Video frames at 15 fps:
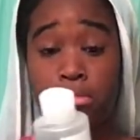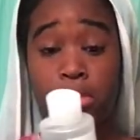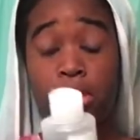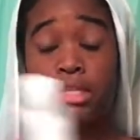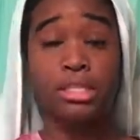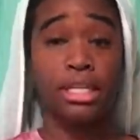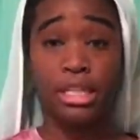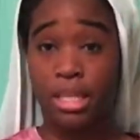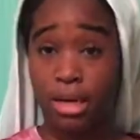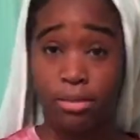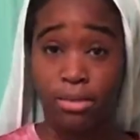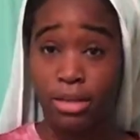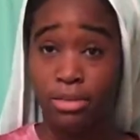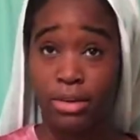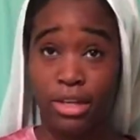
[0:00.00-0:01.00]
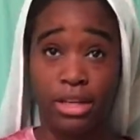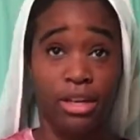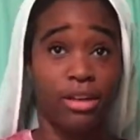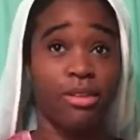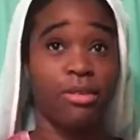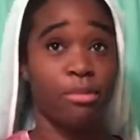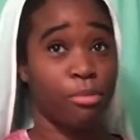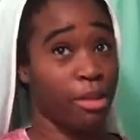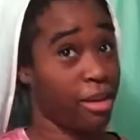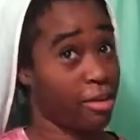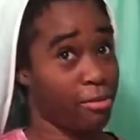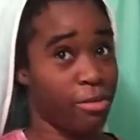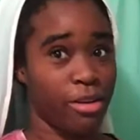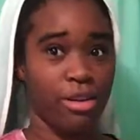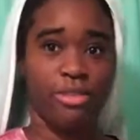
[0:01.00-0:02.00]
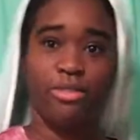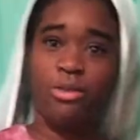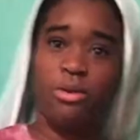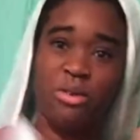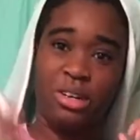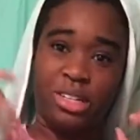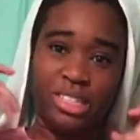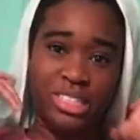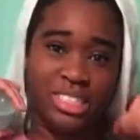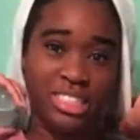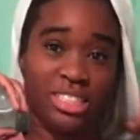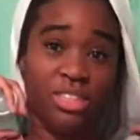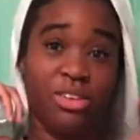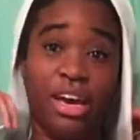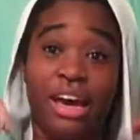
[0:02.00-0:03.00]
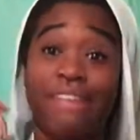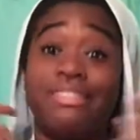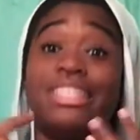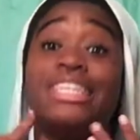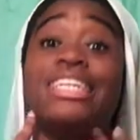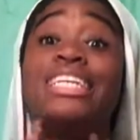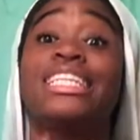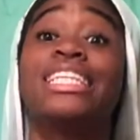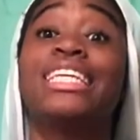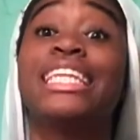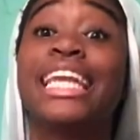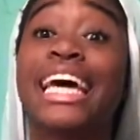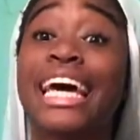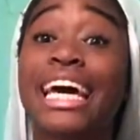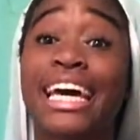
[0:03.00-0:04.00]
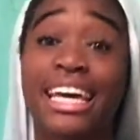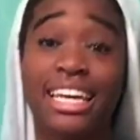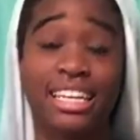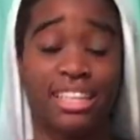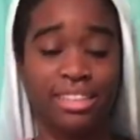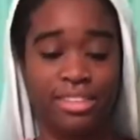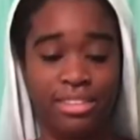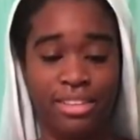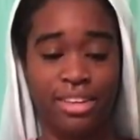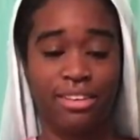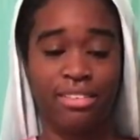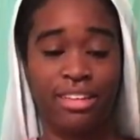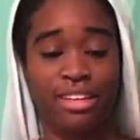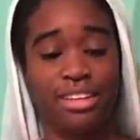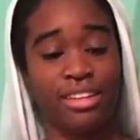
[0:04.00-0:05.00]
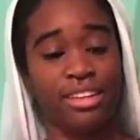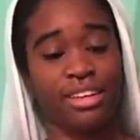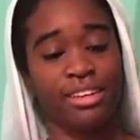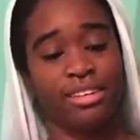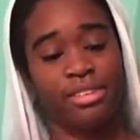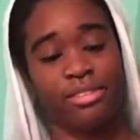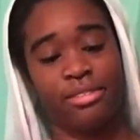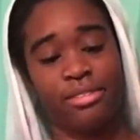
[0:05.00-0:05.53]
because I think I'm done right now. But of course, you have to get the neck. You have to get the neck.